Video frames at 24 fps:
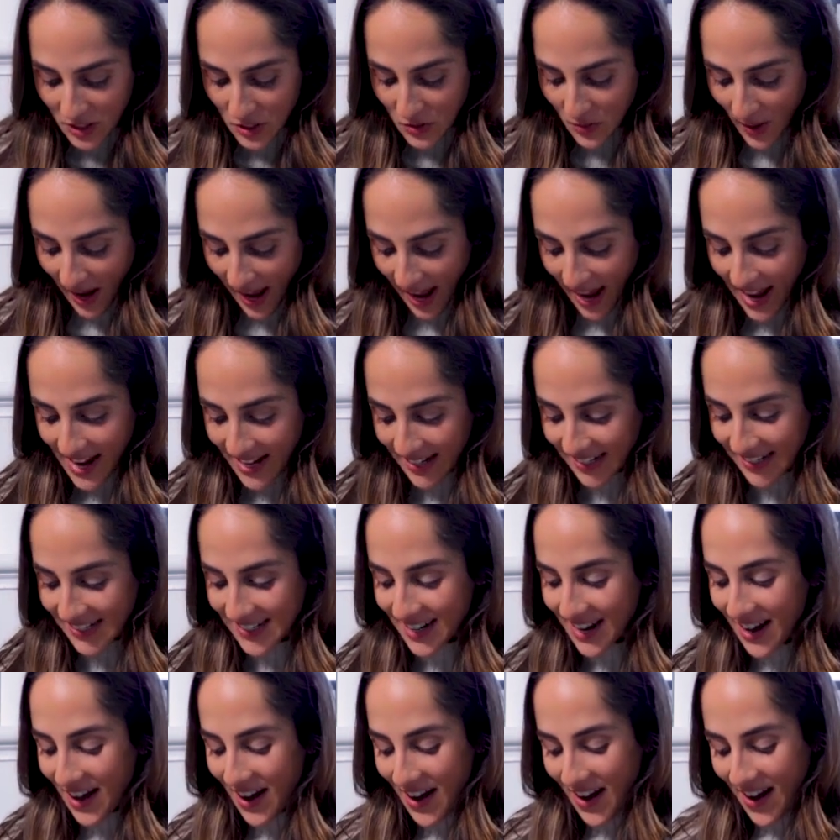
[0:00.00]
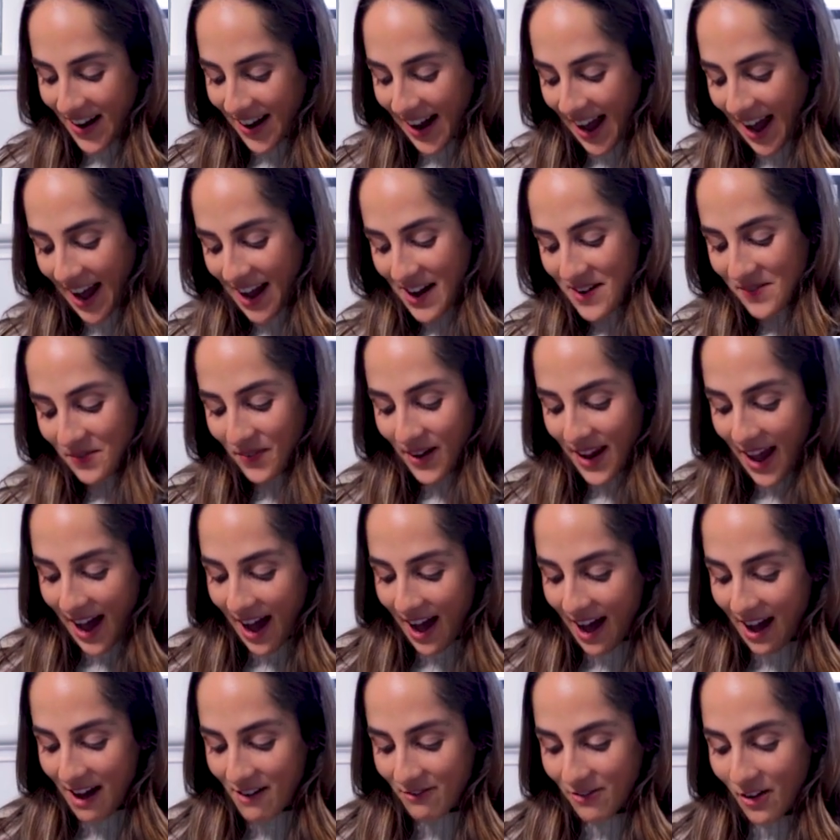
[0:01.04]
to end. Okay, we
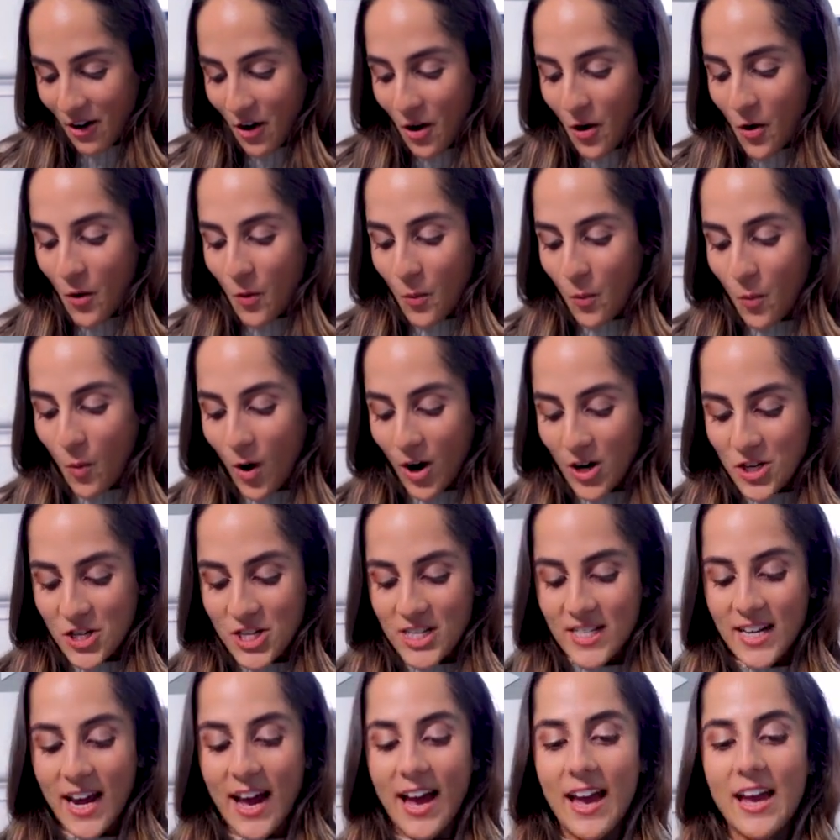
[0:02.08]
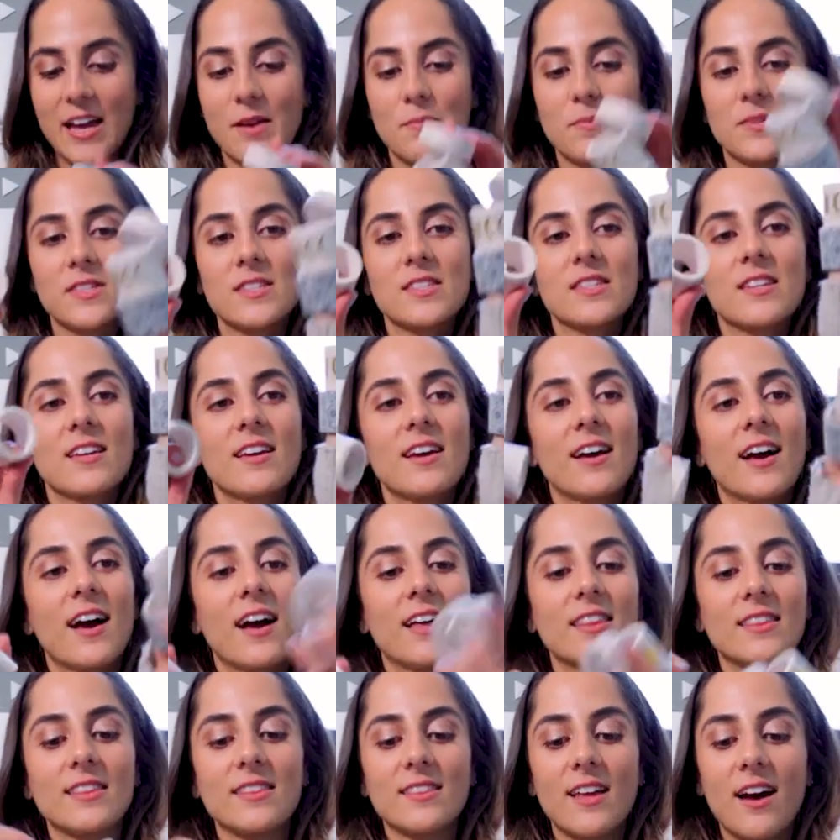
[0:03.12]
have washi tapes.
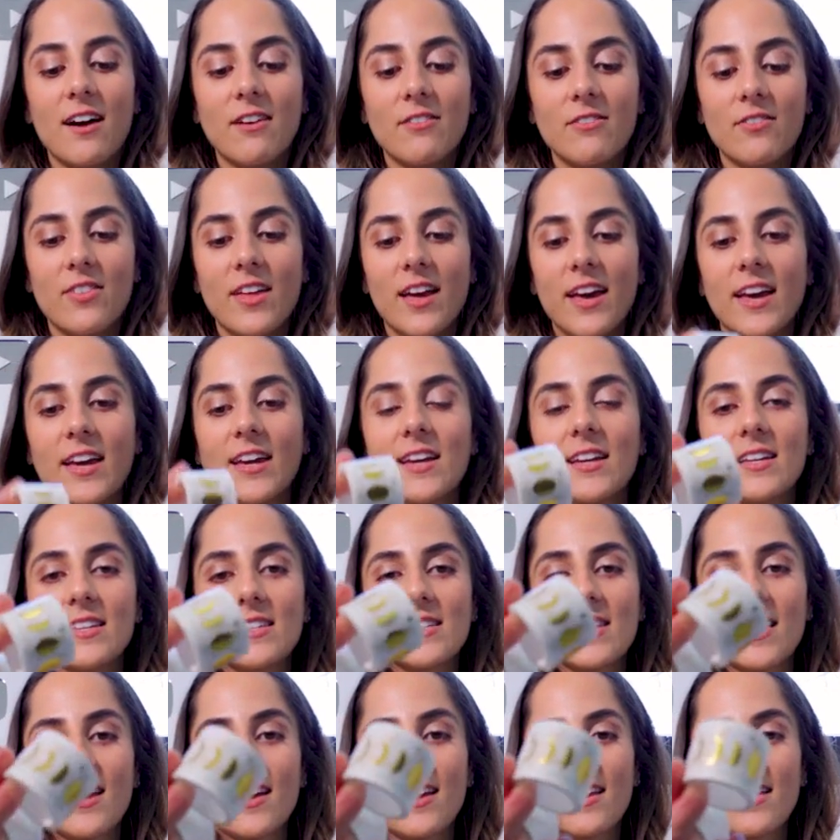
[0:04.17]
Love these.